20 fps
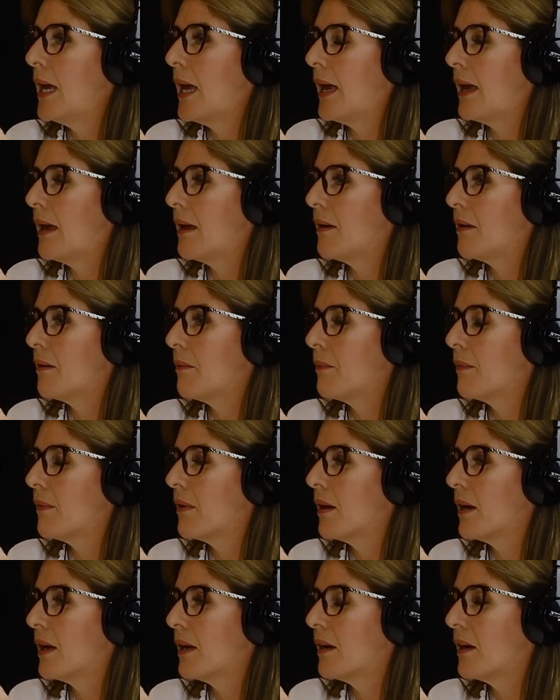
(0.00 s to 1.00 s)

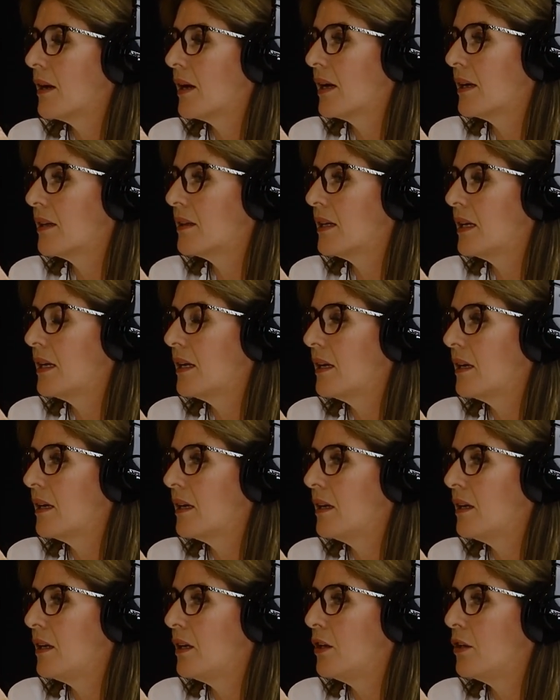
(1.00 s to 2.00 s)
I think,
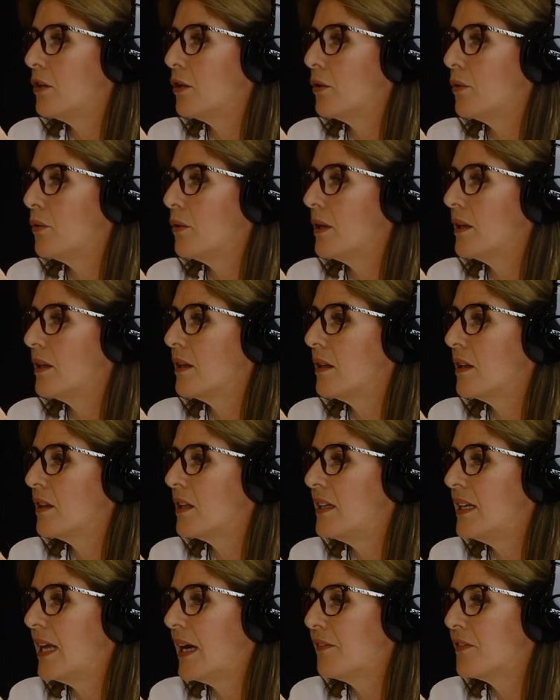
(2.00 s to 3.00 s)
the
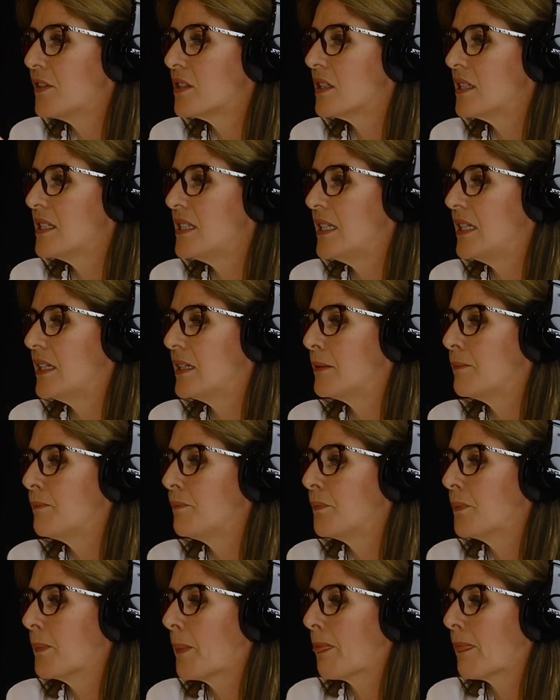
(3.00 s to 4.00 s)
NEFIT idea
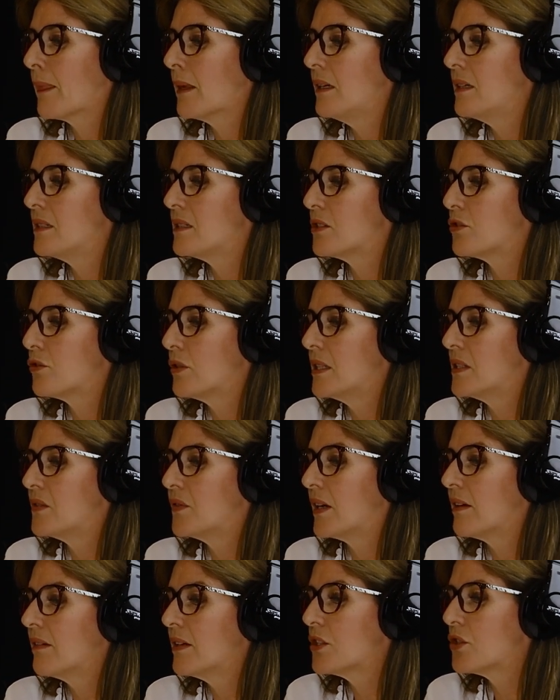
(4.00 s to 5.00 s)
is
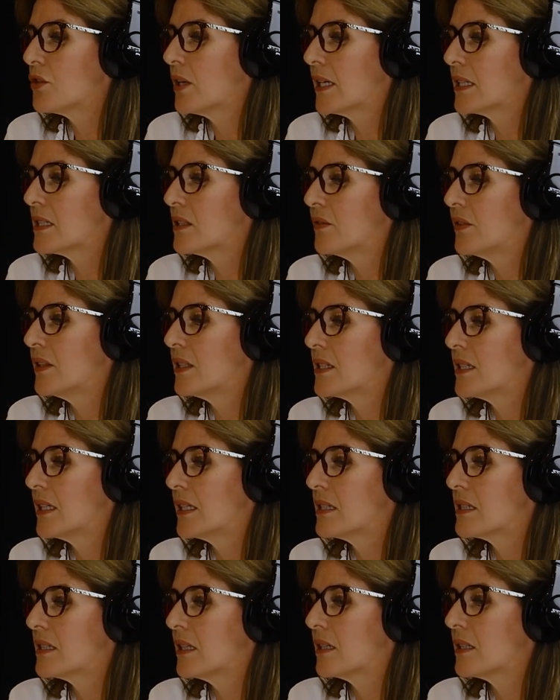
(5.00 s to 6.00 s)
very attractive in the
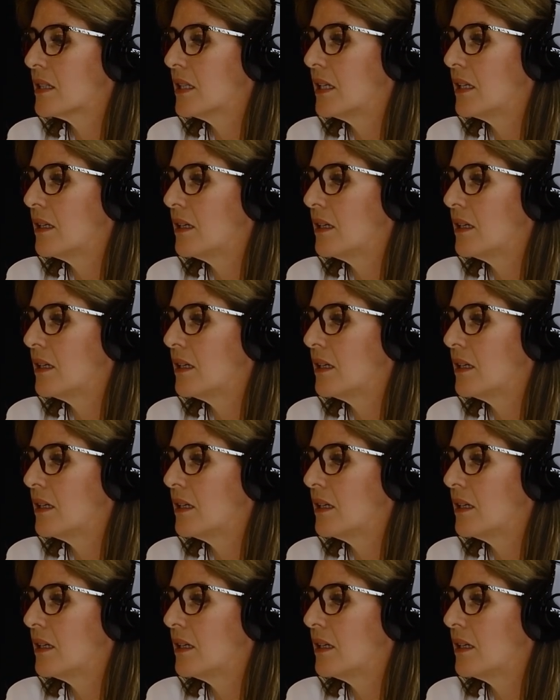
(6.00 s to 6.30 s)
sense that